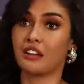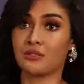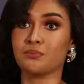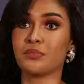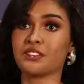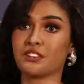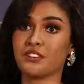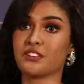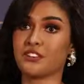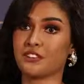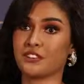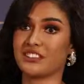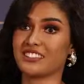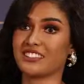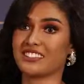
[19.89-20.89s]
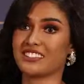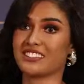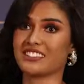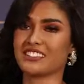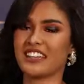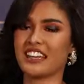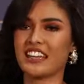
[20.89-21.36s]
Miss
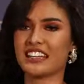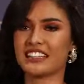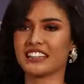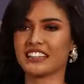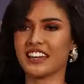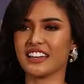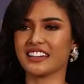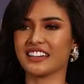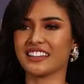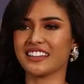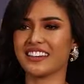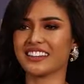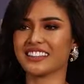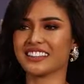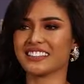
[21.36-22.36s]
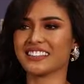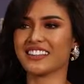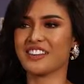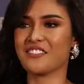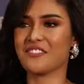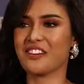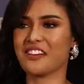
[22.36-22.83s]
Universe. It's like it's
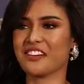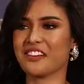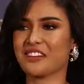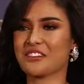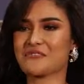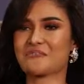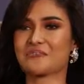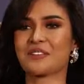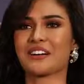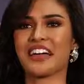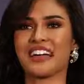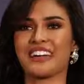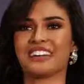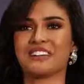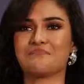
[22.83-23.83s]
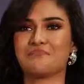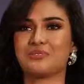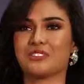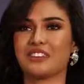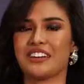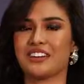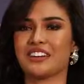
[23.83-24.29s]
giving pride and
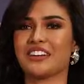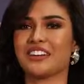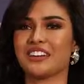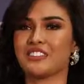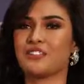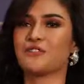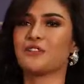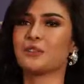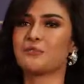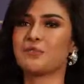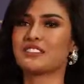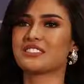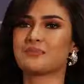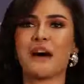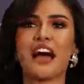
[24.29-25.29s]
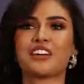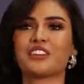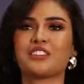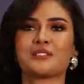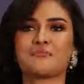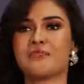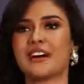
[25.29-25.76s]
putting the Philippines back
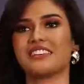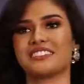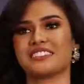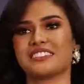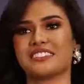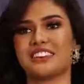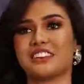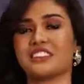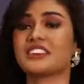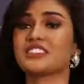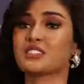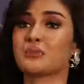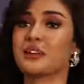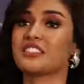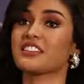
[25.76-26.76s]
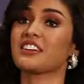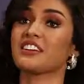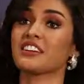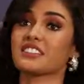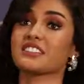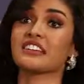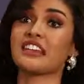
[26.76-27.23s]
on the pedestal. That's why
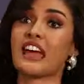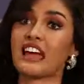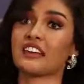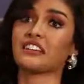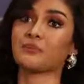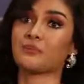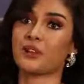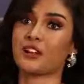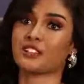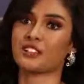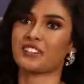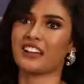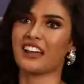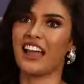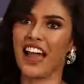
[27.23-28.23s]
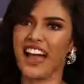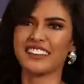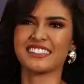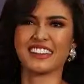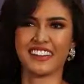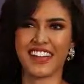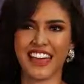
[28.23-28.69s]
there's an added pressure
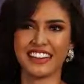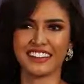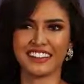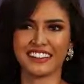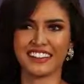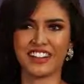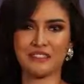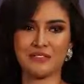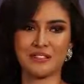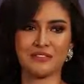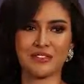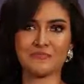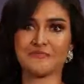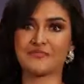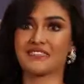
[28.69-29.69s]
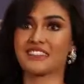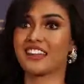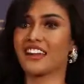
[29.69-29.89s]
as a candidate coming from